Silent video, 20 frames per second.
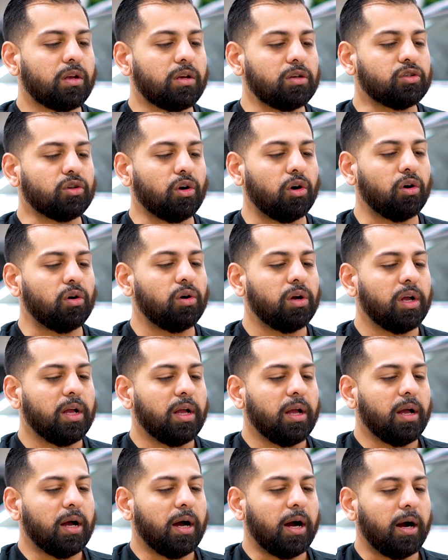So,
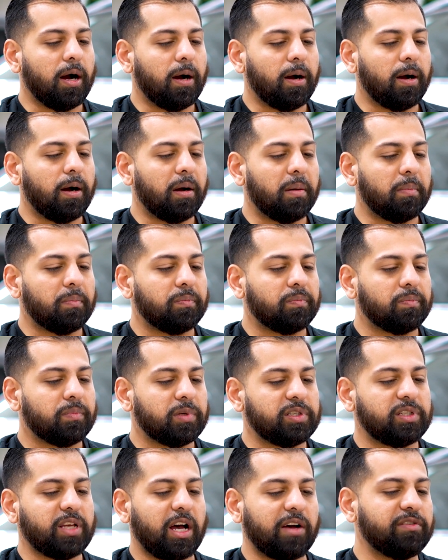
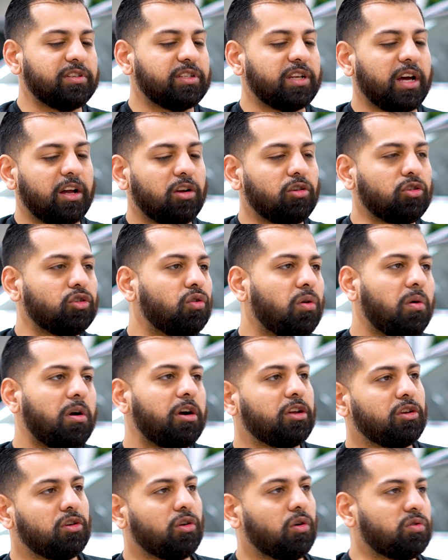salvage title, you
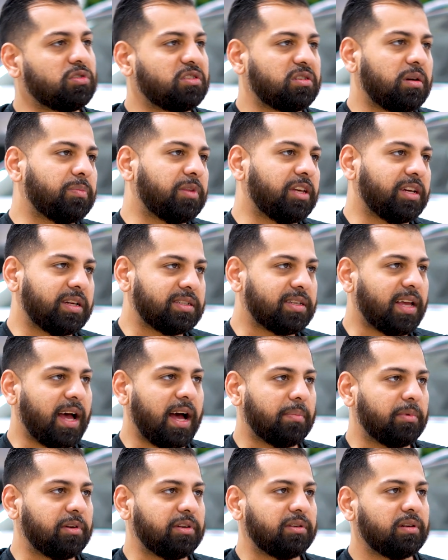already know something has
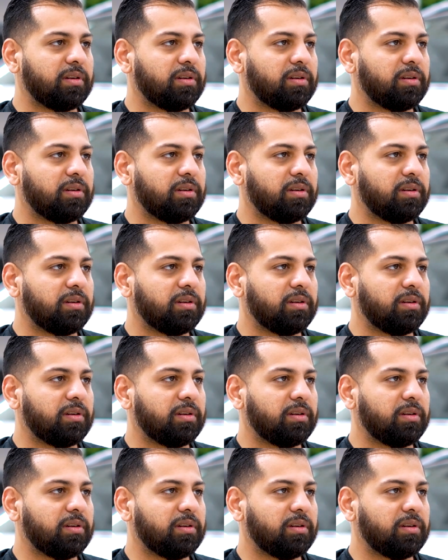happened,